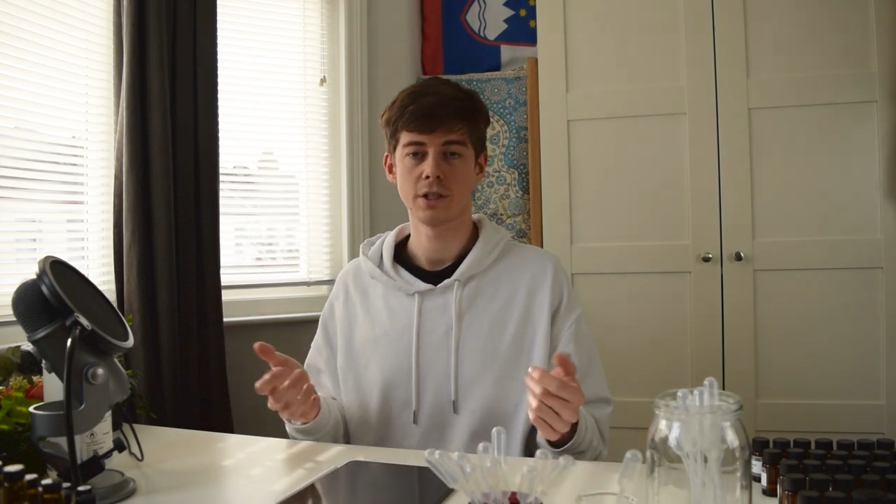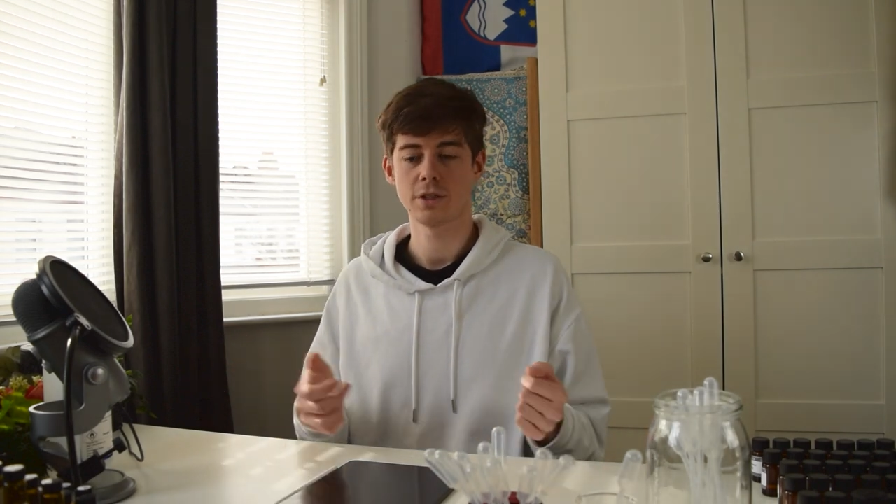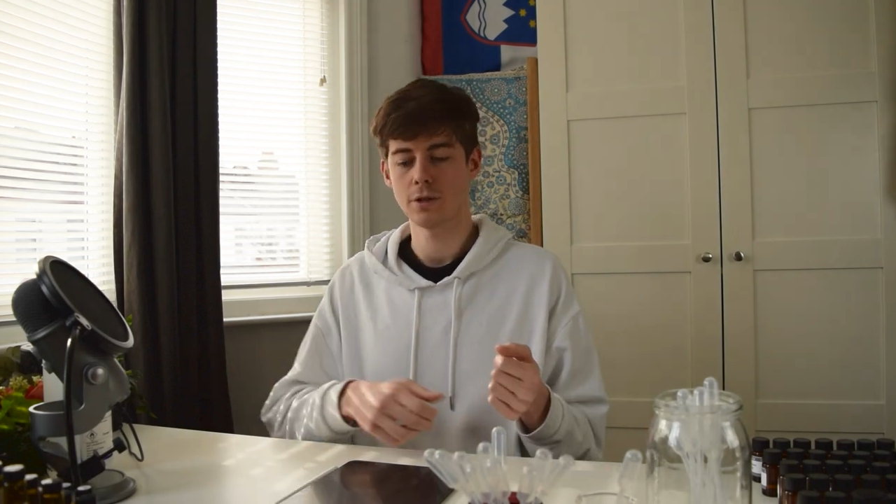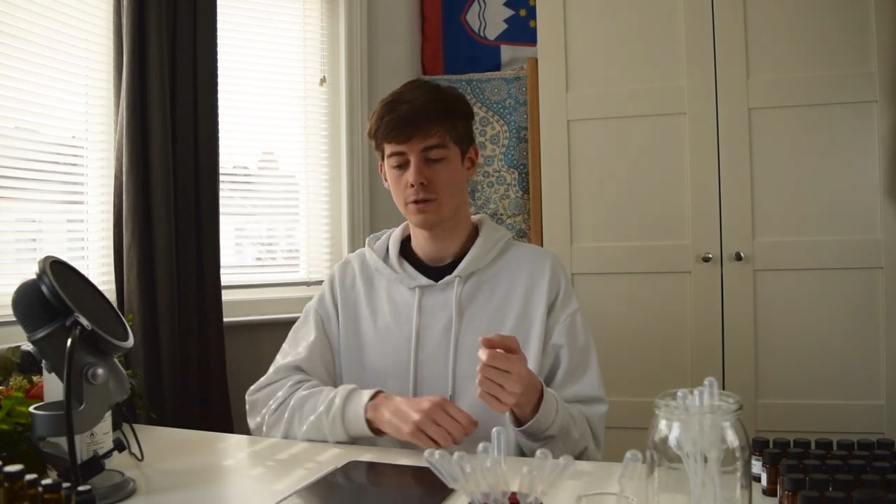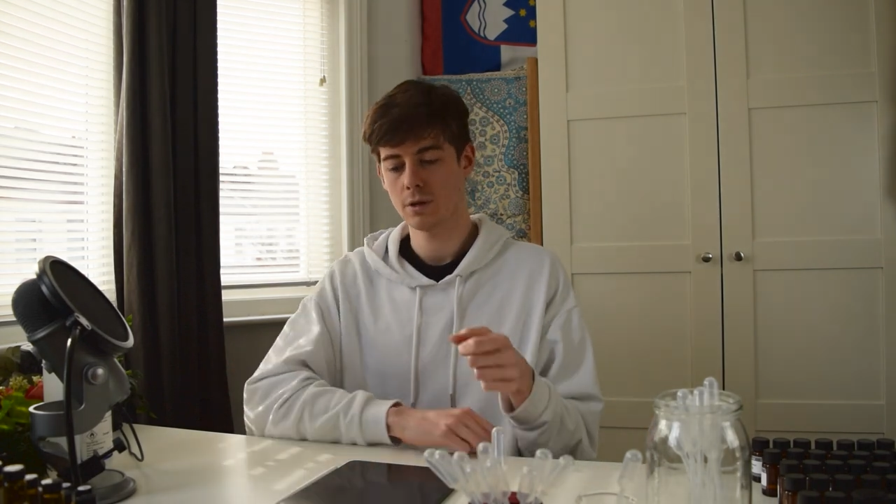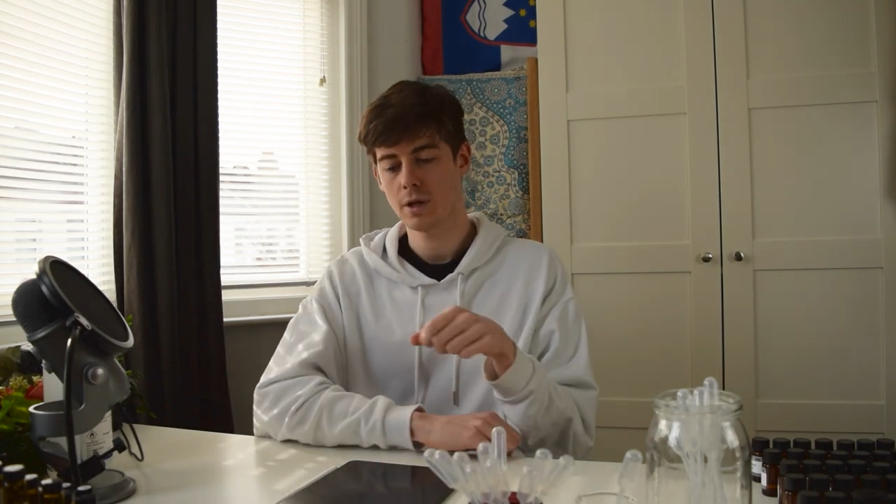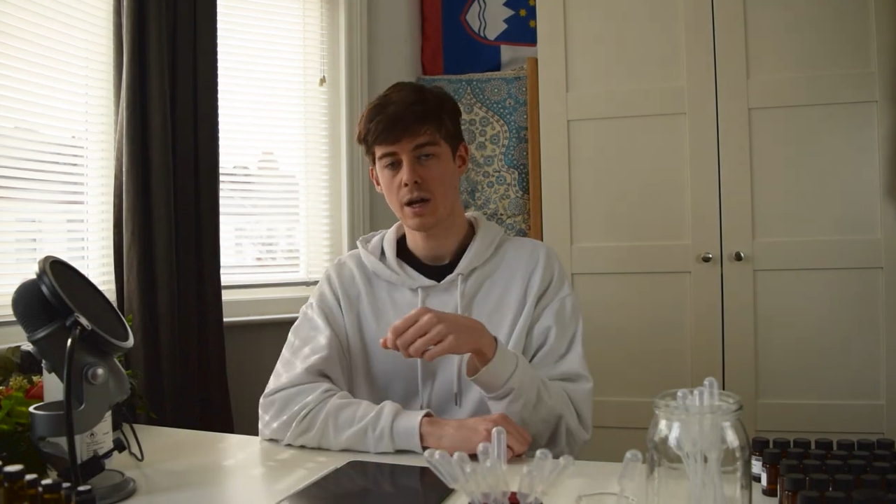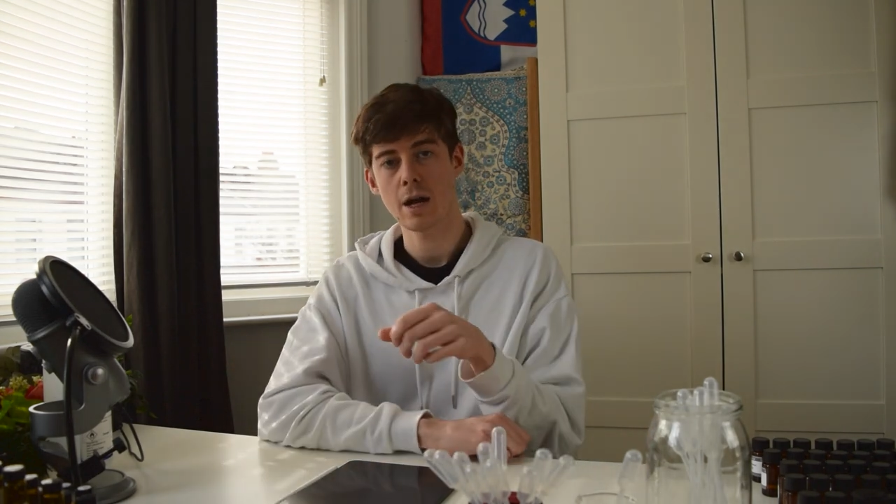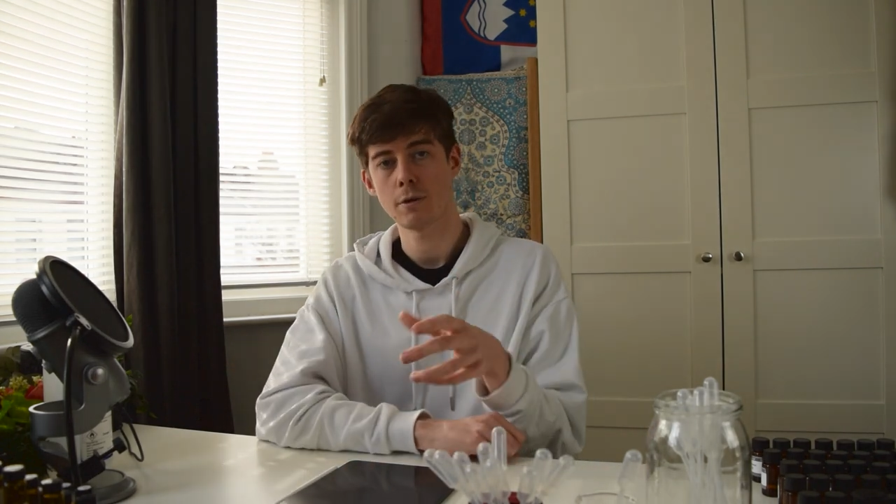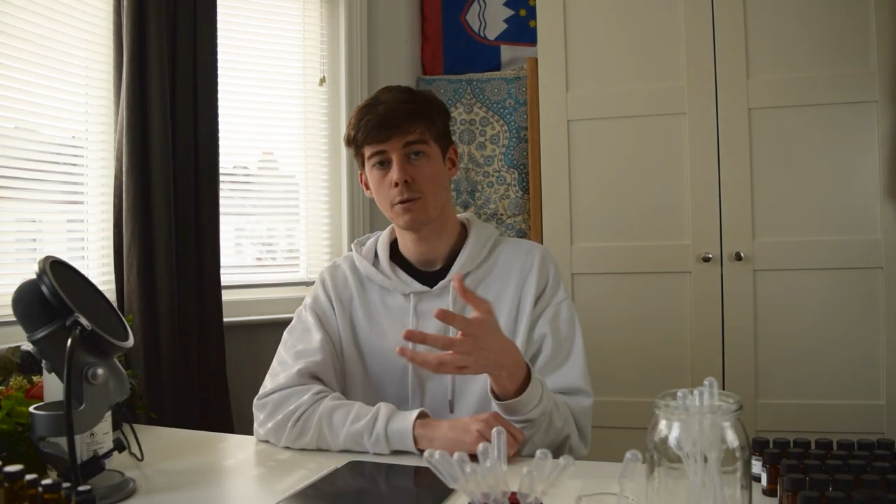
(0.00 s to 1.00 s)
So
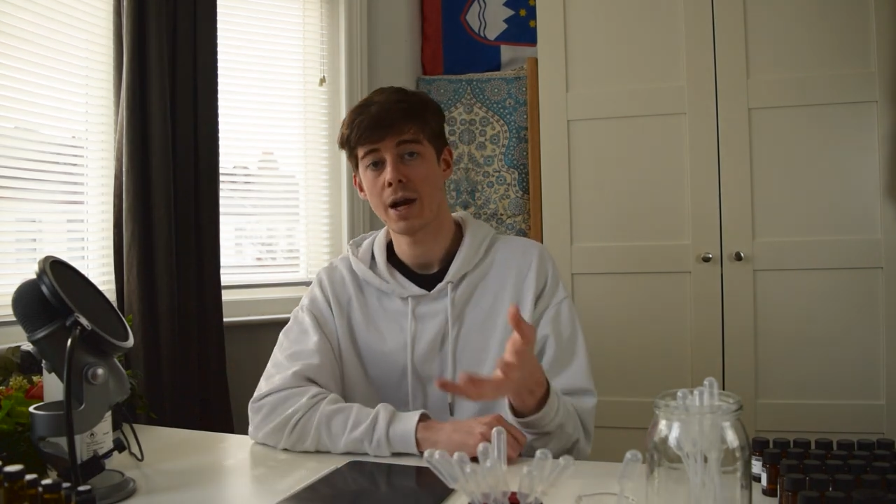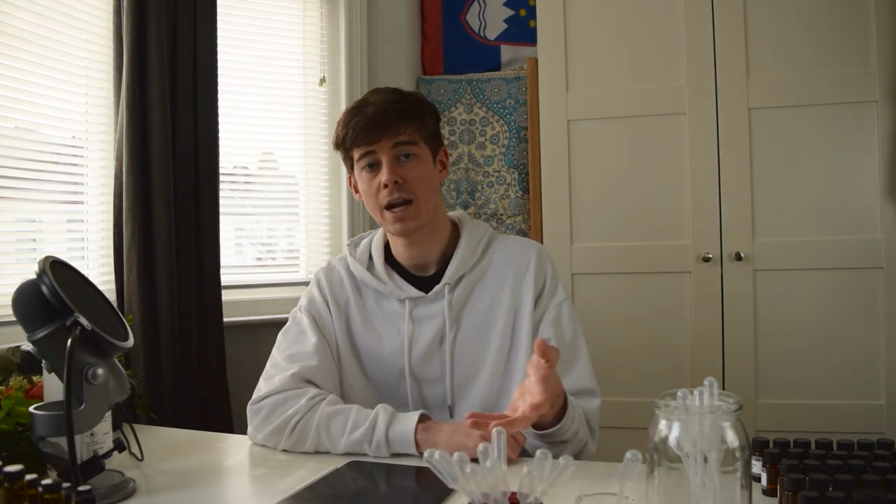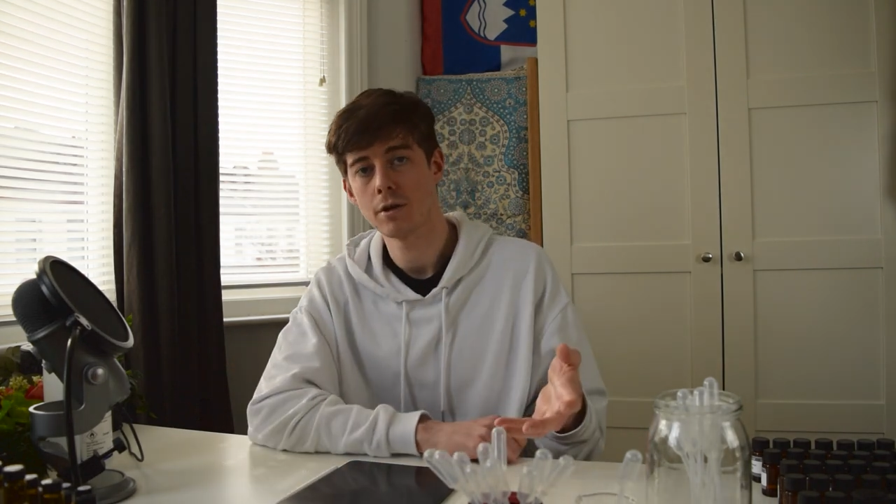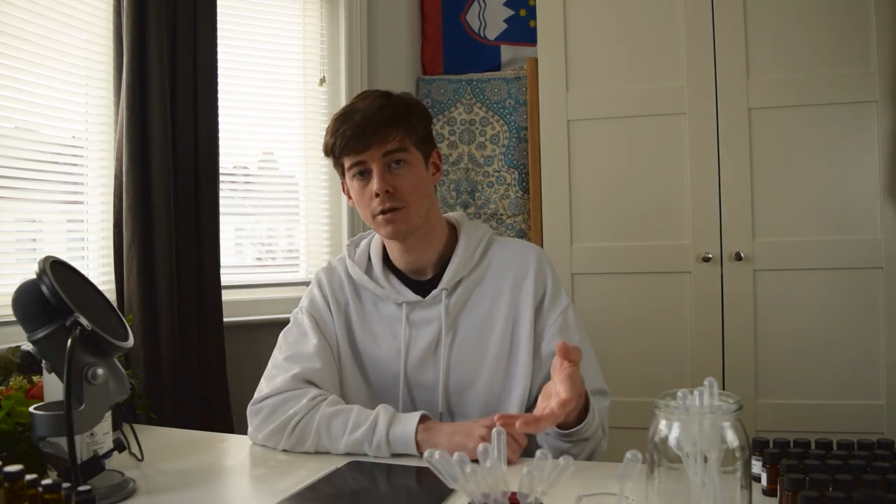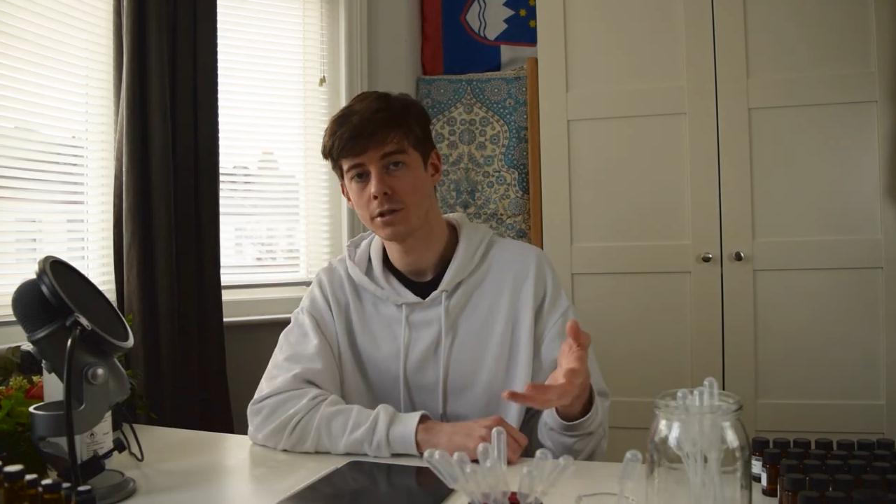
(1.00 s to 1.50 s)
how do I weigh it out on